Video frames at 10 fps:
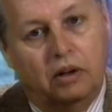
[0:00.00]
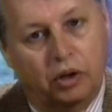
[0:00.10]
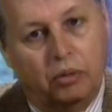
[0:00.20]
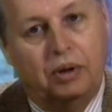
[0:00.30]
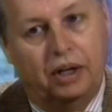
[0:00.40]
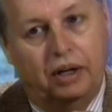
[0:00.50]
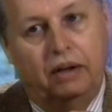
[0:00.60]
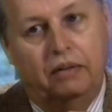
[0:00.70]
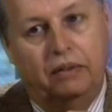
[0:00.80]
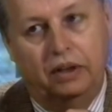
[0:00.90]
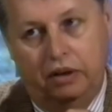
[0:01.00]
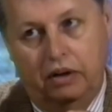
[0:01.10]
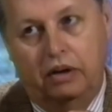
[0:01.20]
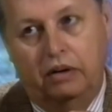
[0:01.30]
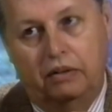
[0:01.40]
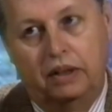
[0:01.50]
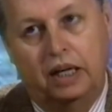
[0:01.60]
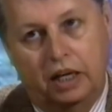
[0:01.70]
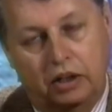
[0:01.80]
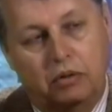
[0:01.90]
go by the year,
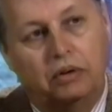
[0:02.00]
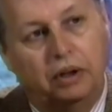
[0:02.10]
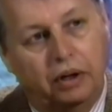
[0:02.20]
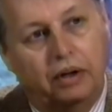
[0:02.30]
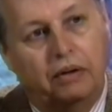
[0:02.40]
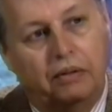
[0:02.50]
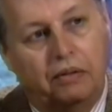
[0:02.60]
the annual year.